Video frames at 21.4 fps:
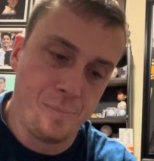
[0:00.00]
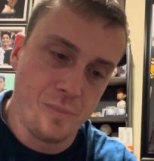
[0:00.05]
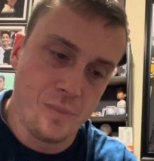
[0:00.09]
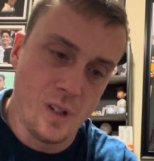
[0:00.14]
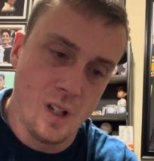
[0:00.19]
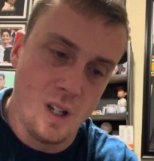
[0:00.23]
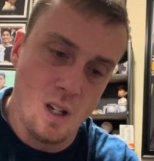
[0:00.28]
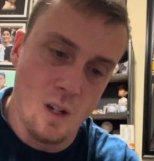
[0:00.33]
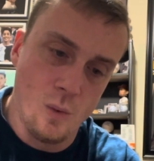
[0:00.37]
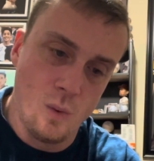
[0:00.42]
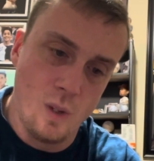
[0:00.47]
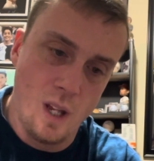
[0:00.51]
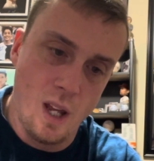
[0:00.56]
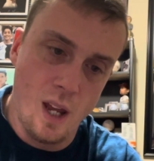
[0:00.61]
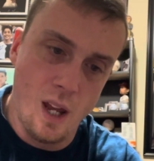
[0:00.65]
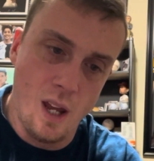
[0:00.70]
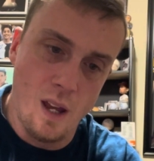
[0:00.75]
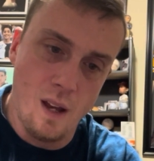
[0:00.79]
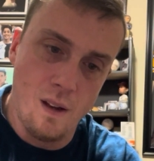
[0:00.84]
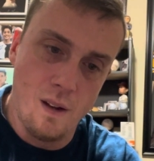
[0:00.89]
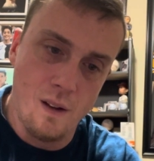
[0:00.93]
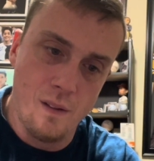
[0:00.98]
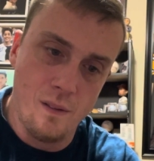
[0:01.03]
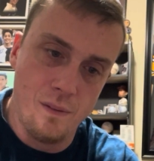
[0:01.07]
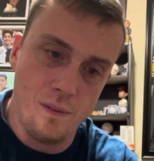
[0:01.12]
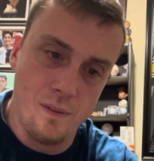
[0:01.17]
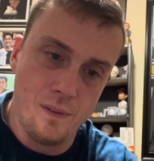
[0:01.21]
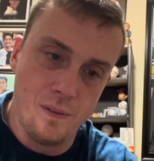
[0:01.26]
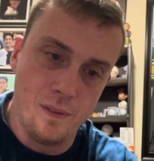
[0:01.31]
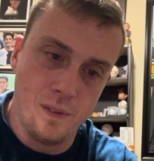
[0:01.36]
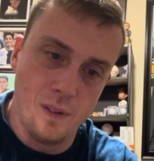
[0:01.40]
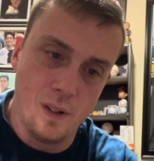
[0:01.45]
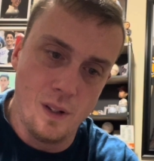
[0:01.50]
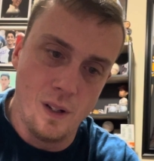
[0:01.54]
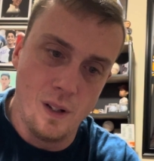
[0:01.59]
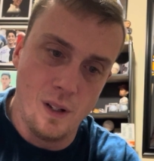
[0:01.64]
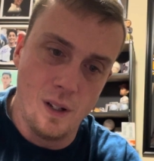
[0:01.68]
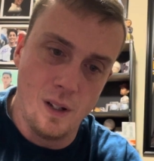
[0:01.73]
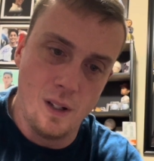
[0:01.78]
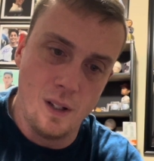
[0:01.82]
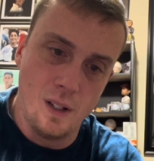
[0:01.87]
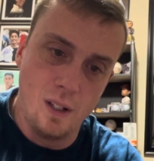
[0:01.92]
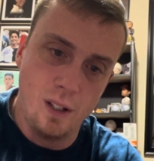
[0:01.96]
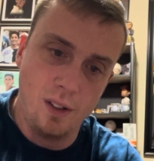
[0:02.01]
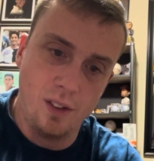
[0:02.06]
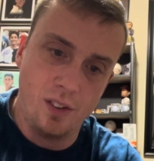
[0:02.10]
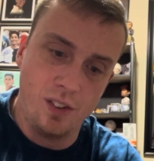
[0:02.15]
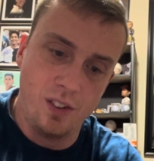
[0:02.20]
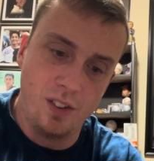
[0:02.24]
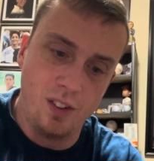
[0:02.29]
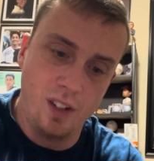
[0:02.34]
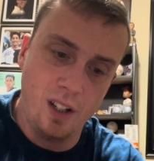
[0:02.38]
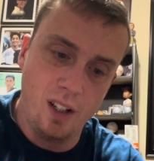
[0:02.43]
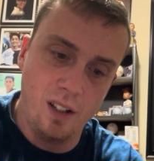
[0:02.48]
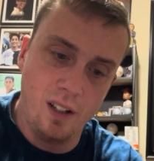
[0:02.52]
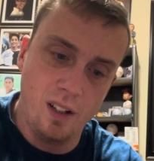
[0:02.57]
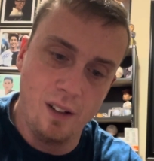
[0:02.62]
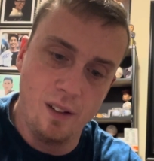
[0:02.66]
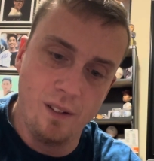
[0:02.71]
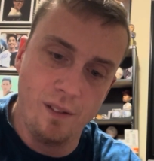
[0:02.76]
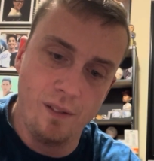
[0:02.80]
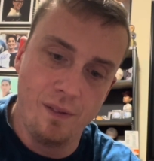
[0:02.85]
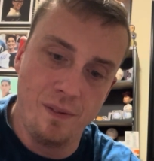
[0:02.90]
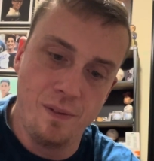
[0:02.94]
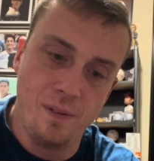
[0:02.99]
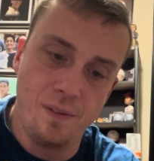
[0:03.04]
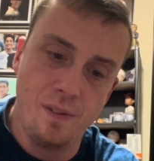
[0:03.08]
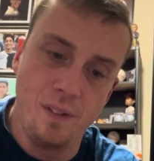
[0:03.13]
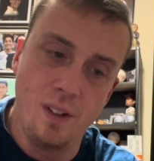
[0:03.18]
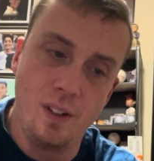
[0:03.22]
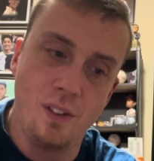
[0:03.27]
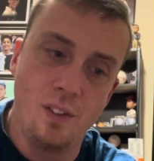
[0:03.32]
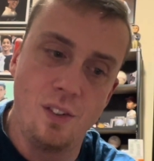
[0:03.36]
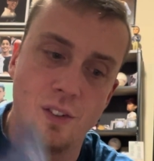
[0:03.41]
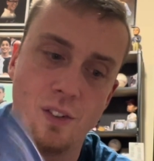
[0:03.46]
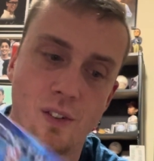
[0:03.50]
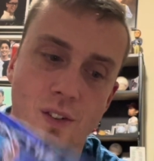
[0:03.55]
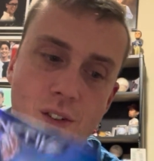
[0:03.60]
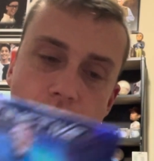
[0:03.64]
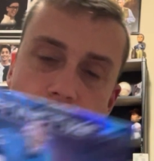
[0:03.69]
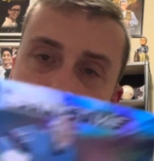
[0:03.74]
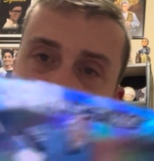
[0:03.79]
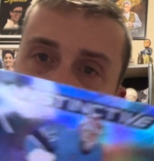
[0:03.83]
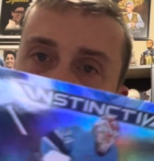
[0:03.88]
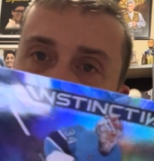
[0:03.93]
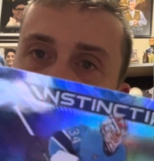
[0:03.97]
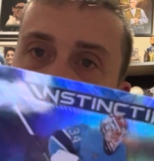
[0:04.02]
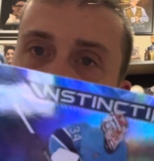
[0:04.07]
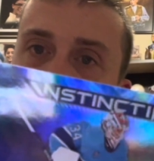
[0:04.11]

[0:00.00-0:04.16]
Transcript: Uh, we have uh, Instinctive insert of Jake